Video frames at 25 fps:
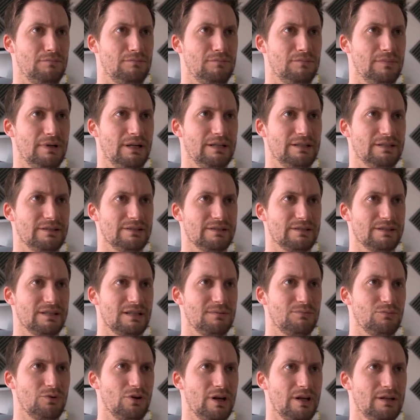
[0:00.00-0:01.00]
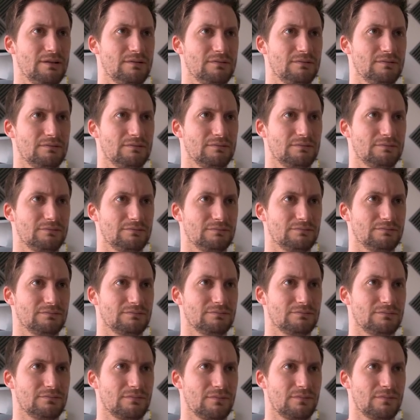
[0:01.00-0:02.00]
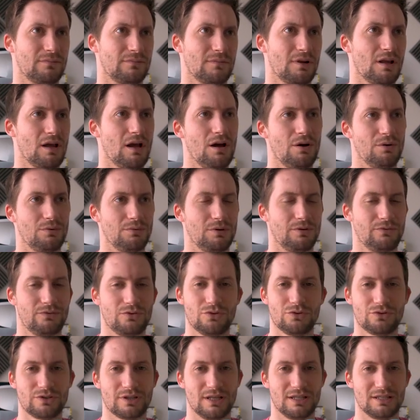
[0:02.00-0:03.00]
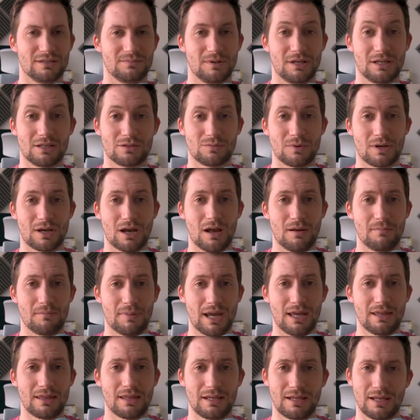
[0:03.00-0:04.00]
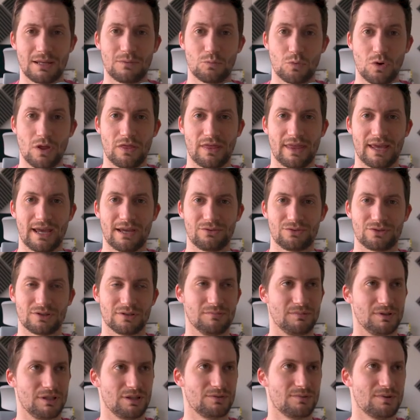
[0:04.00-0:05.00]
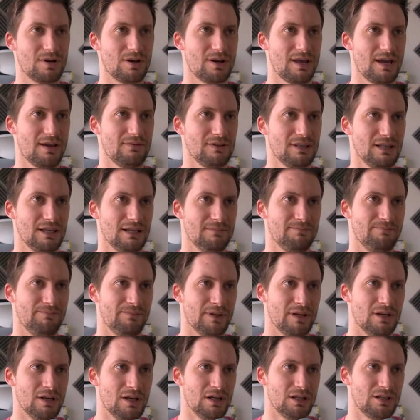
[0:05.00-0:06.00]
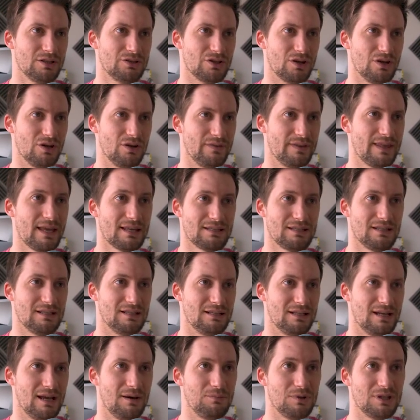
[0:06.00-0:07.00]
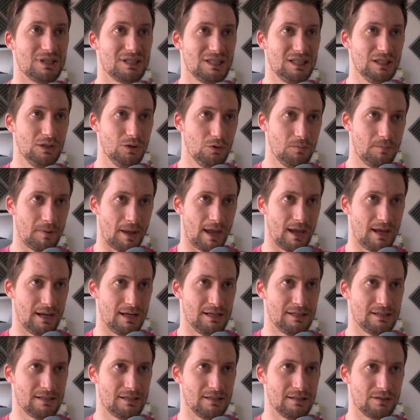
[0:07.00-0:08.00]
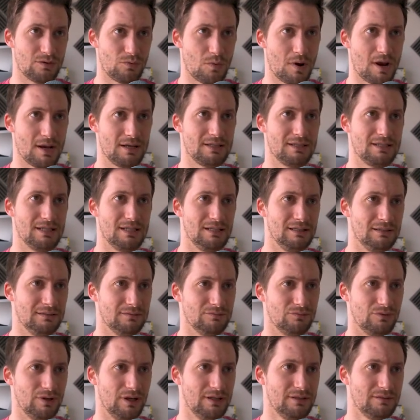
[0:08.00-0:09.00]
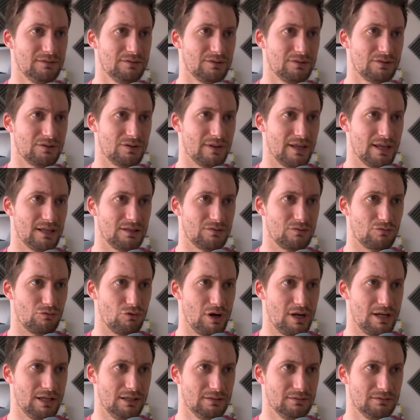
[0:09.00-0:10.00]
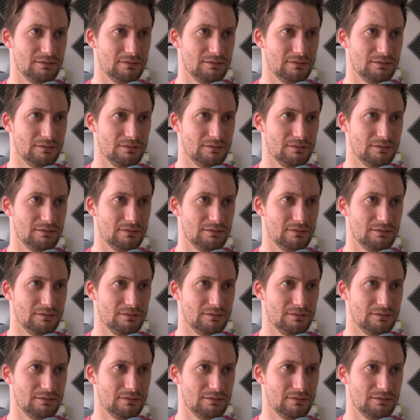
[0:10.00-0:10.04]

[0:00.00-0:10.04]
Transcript: That doesn't seem right. Oh, of course it is, because we can't pay the 1,000 because we don't have it there. So that's it. And we still paid the 20, right? So that's great.